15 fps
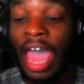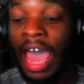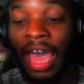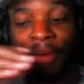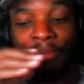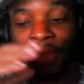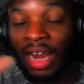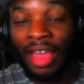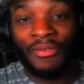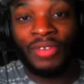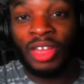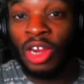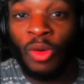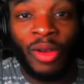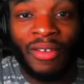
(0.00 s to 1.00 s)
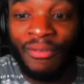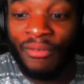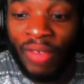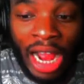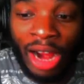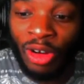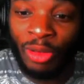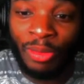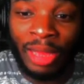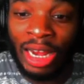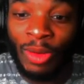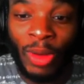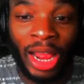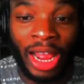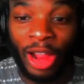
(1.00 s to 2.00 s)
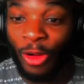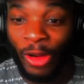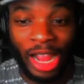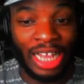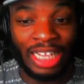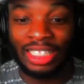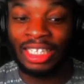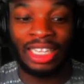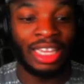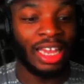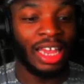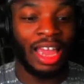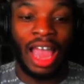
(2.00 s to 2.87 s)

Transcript: and man, that video went viral, man. It went crazy.